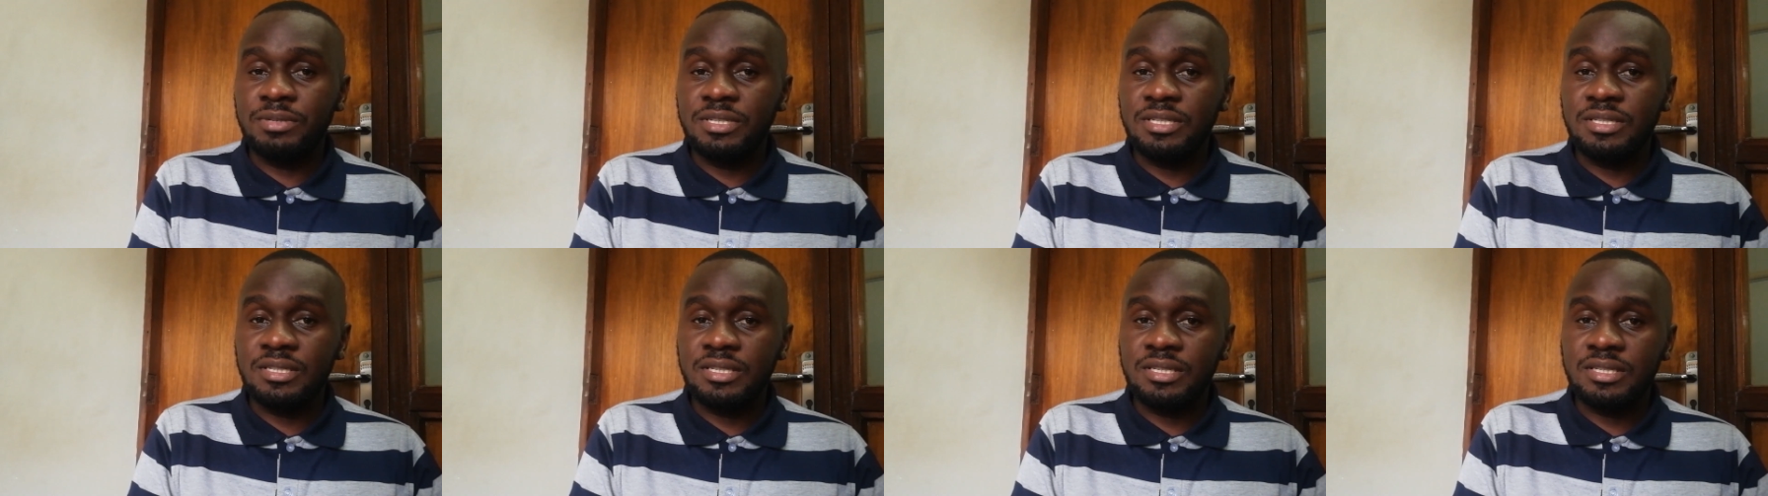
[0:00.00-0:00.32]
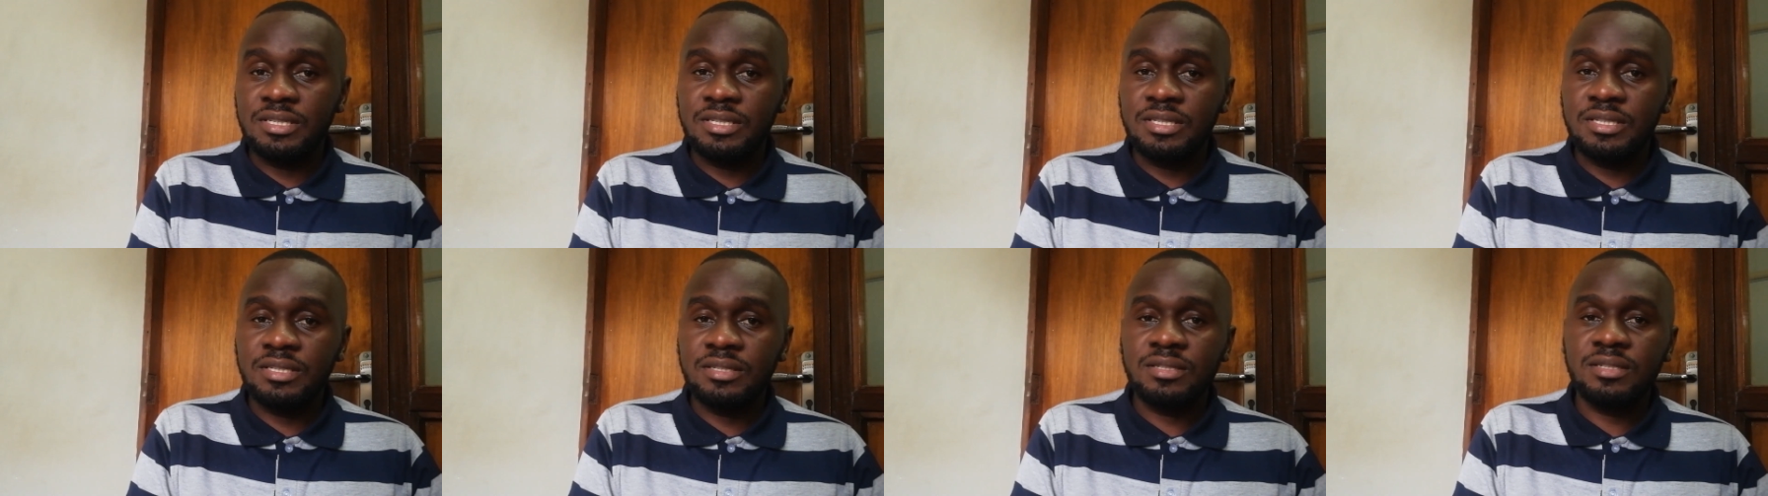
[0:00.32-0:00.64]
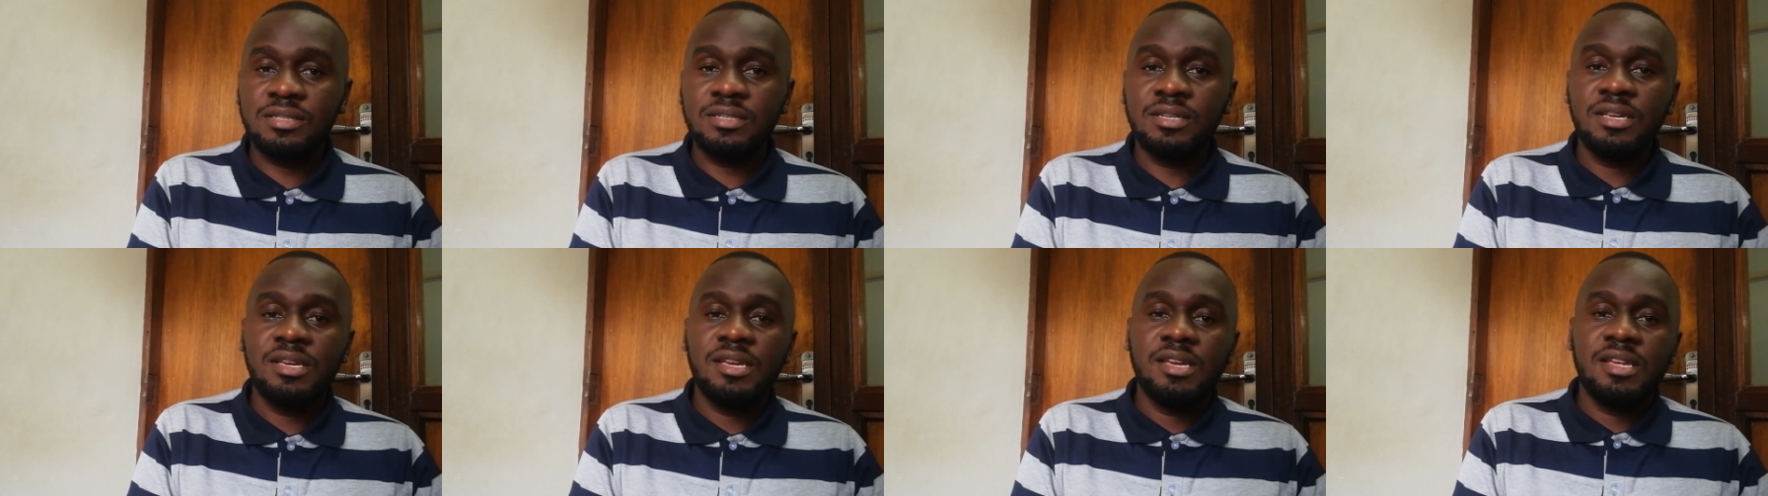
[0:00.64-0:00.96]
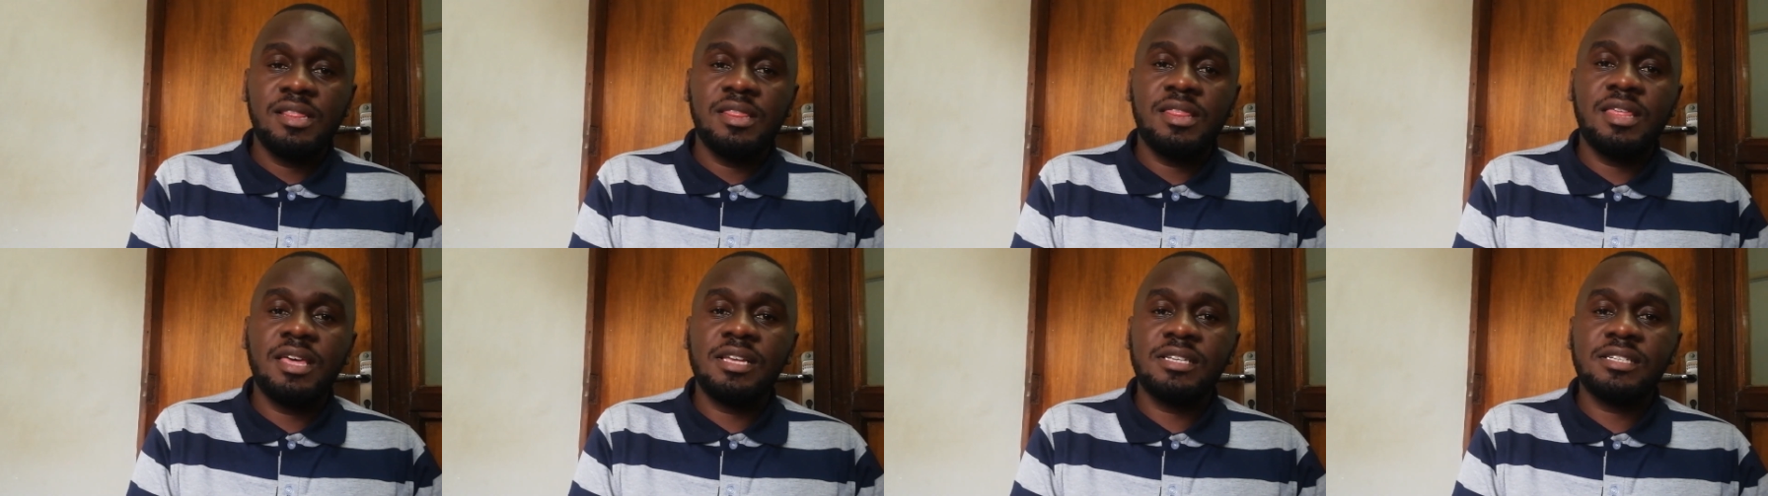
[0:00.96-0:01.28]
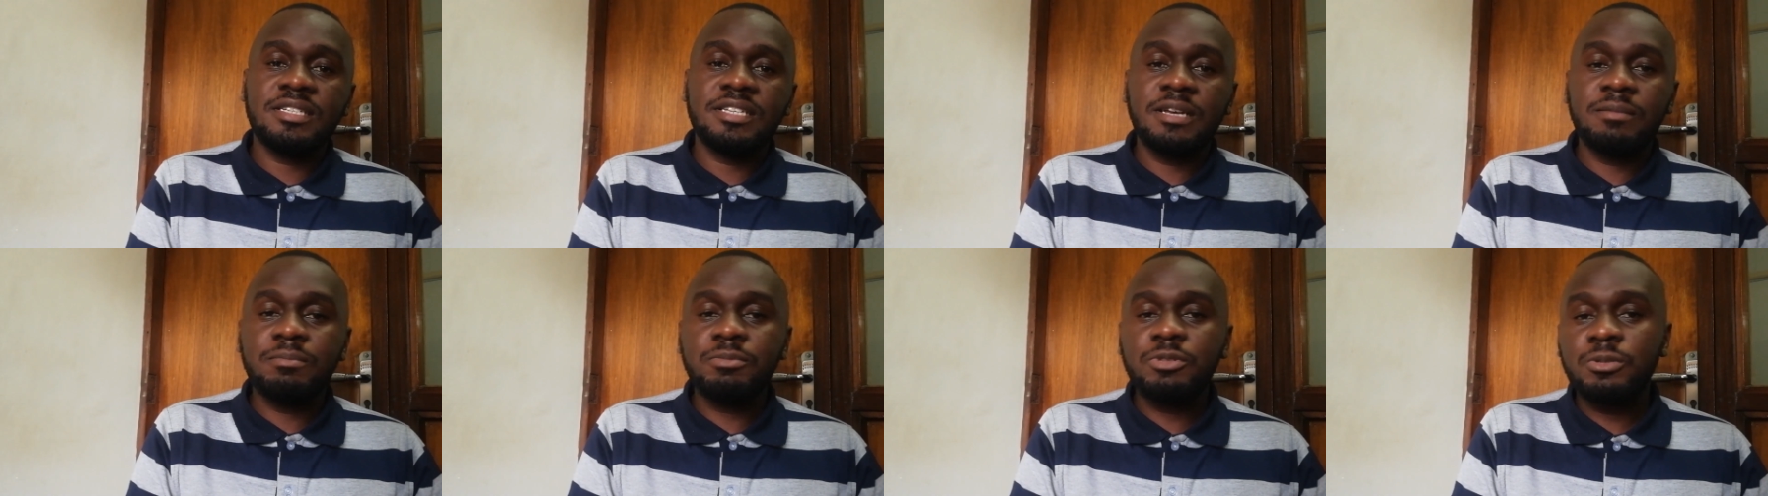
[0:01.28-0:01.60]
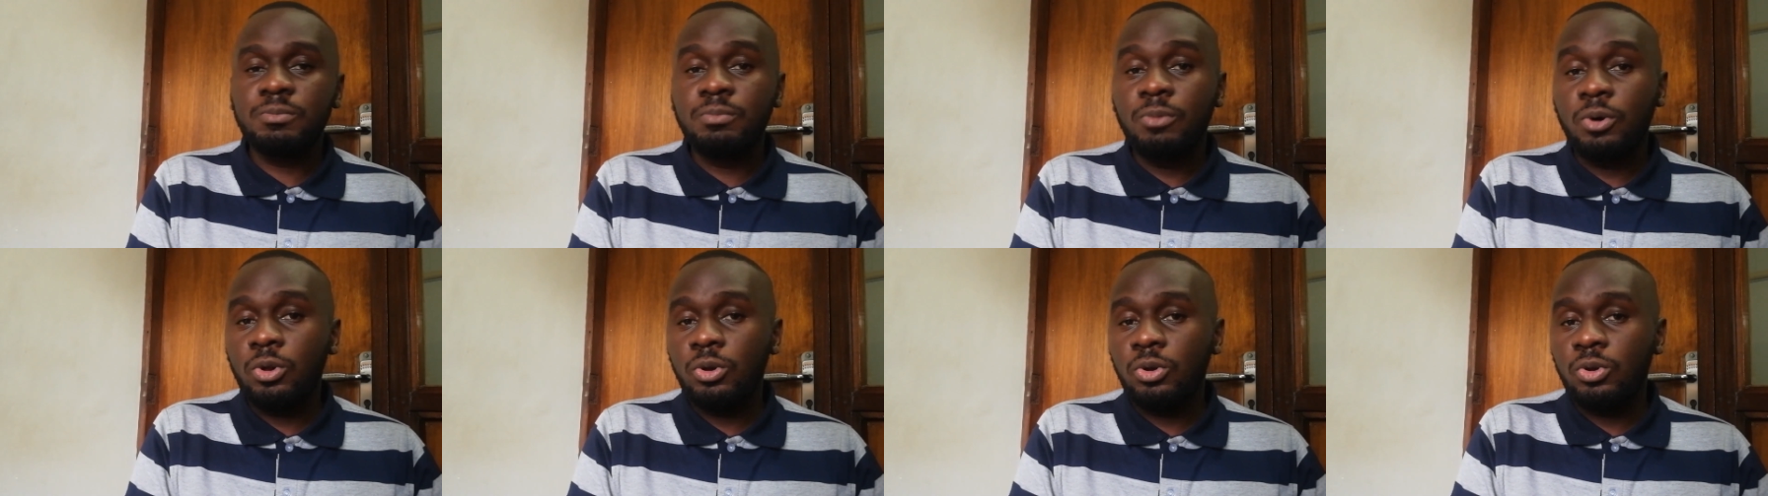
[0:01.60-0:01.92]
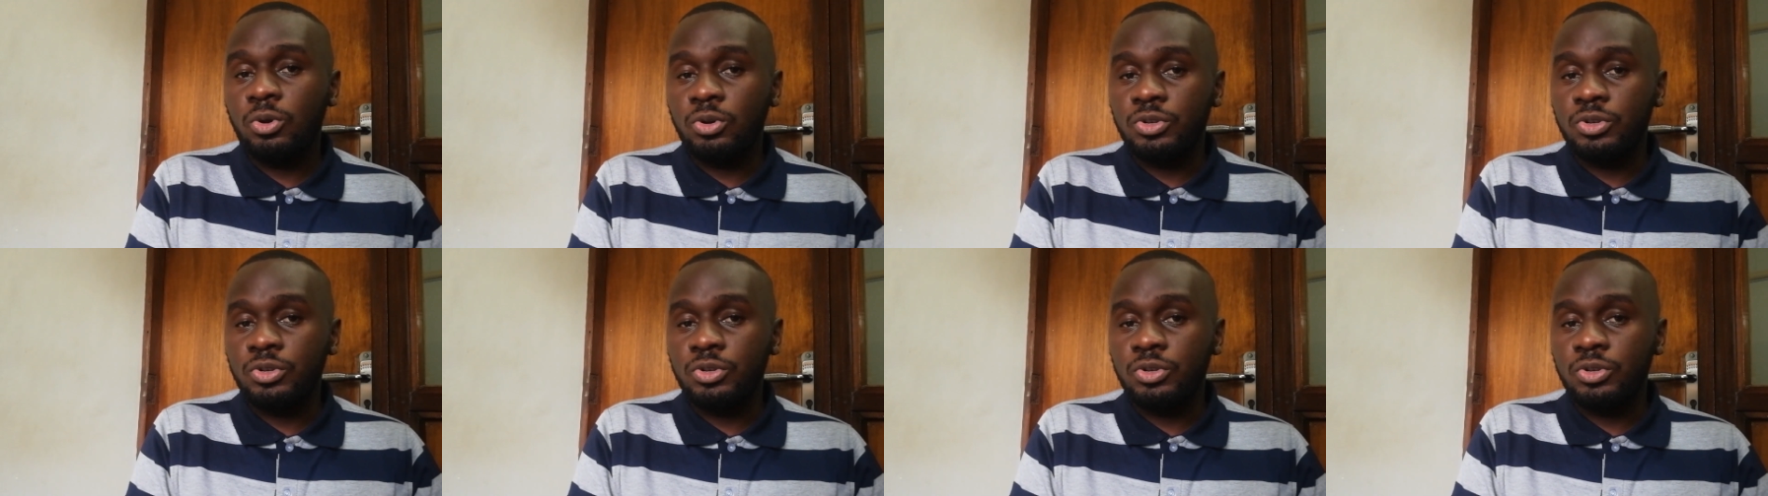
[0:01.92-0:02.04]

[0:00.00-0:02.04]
businesses, there are some small